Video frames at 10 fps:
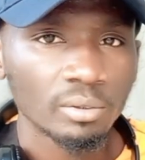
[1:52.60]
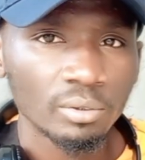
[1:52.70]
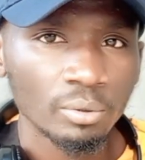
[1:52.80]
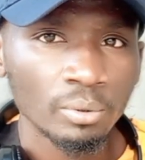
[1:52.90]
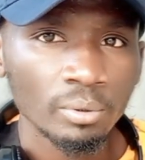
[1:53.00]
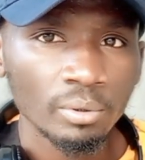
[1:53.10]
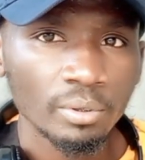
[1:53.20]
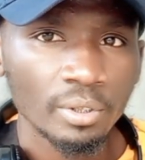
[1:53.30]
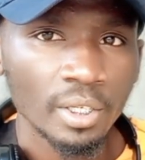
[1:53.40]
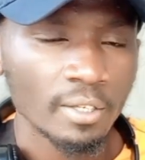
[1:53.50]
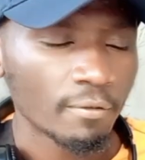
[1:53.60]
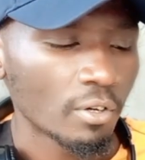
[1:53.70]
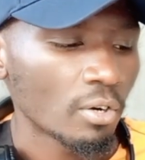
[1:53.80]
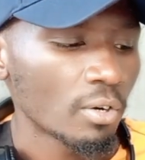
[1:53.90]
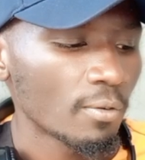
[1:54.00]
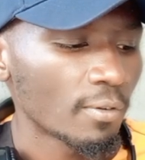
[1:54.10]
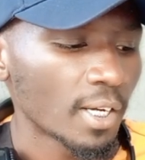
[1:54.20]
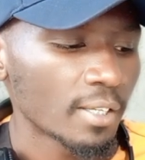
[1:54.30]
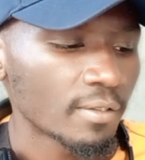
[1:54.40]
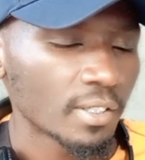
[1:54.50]
2, 3, 4,
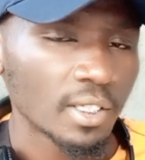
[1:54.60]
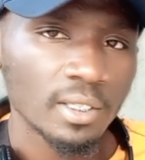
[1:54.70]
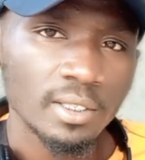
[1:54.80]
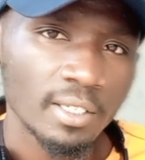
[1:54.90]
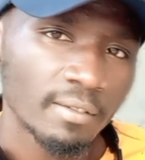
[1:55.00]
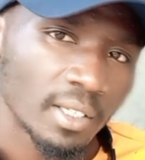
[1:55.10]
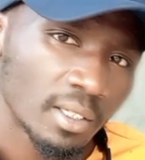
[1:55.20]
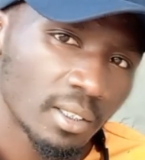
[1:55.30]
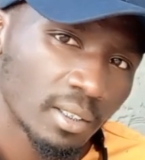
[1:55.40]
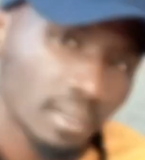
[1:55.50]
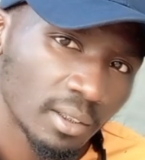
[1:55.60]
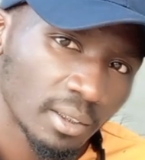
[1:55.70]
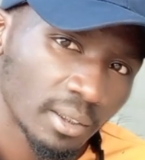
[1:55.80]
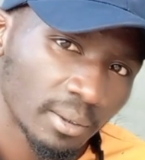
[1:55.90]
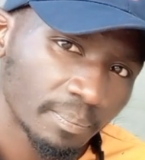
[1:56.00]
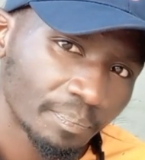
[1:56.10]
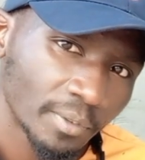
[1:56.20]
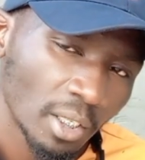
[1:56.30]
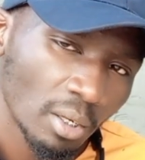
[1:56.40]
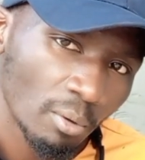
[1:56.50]
5, 6, 7.
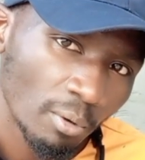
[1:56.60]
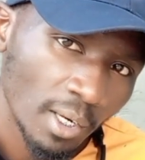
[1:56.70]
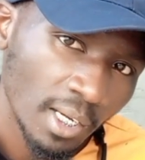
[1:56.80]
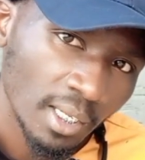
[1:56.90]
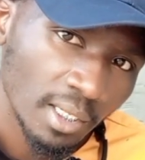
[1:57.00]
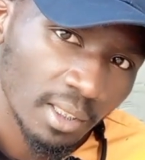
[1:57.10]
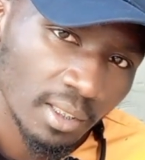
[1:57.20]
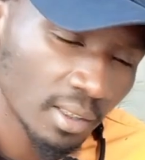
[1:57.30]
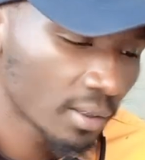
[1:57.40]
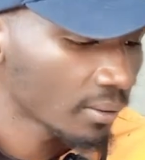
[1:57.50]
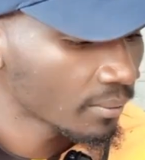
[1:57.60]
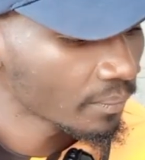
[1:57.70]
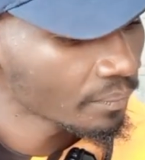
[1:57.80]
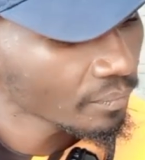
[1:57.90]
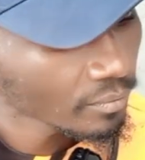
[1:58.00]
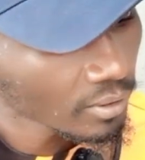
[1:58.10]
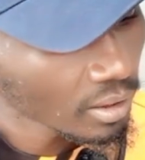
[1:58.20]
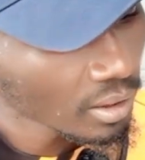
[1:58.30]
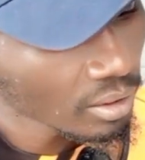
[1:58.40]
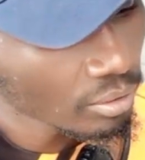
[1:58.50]
1,
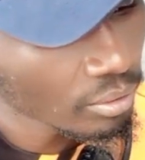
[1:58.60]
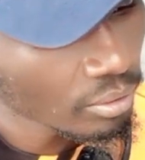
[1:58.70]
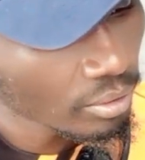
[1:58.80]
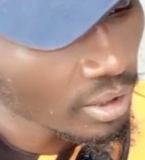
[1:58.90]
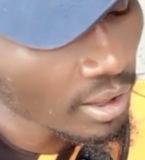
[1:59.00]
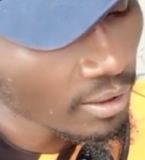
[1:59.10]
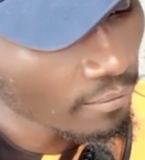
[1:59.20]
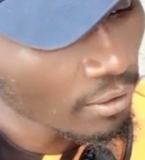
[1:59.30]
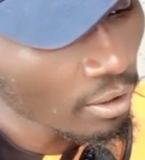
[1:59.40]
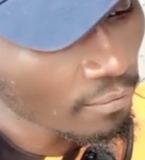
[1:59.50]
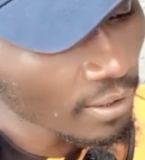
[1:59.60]
2, 3, 4,